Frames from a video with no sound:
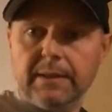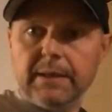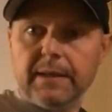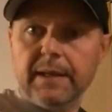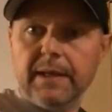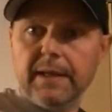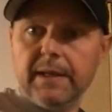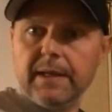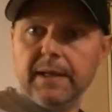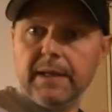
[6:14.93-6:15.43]

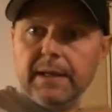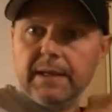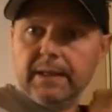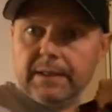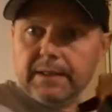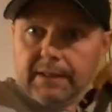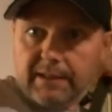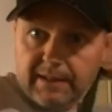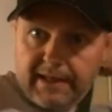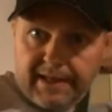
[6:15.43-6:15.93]
and
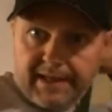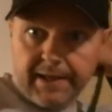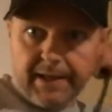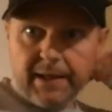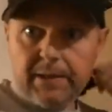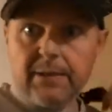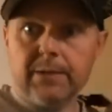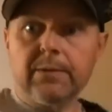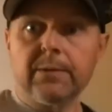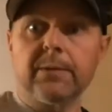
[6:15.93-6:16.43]
let
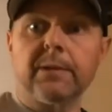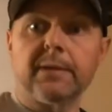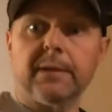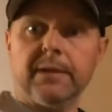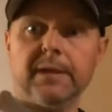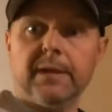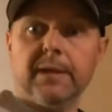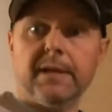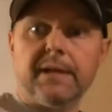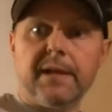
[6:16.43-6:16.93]
go,
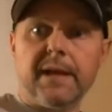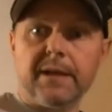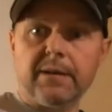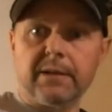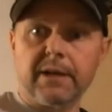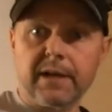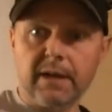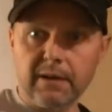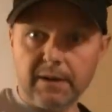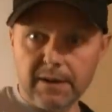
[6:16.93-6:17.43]
and that'll
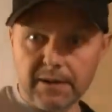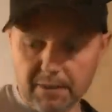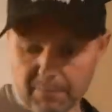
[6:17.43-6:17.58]
carry your